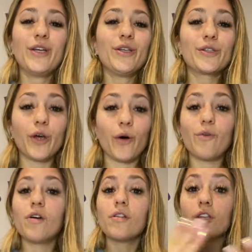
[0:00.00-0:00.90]

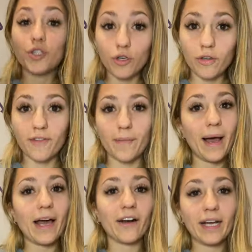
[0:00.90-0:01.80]
So the truth of the
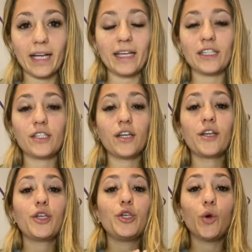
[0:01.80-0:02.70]
matter is
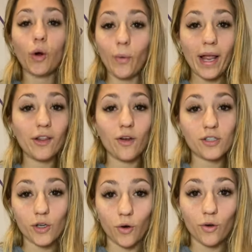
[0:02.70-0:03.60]
your weight
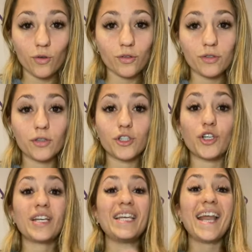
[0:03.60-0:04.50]
loss goals
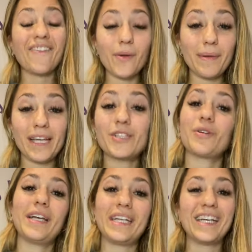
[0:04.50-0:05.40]
should never be
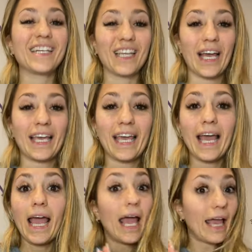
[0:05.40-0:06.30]
treated like
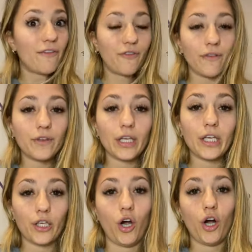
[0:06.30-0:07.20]
a
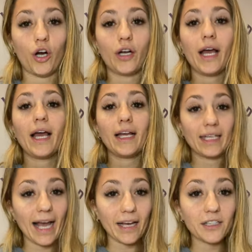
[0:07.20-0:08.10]
50-yard
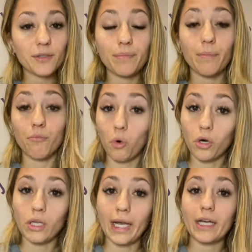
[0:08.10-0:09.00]
dash, but
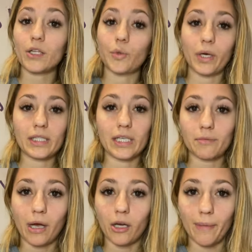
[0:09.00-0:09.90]
more like a
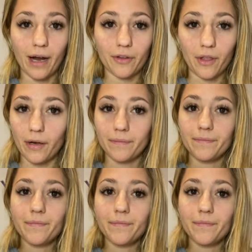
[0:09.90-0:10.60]
26-mile marathon.